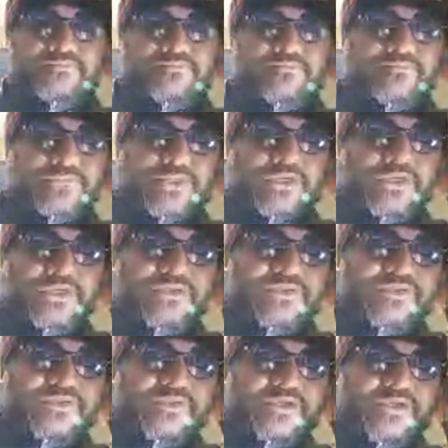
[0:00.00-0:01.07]
its
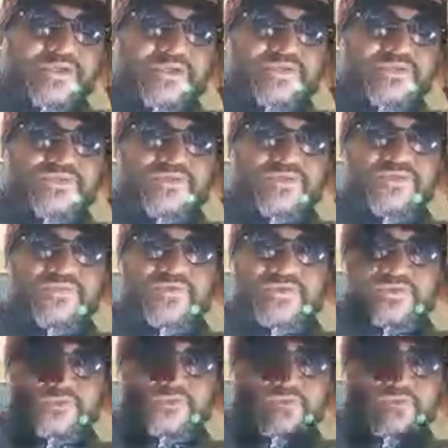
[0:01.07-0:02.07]
standards were fixed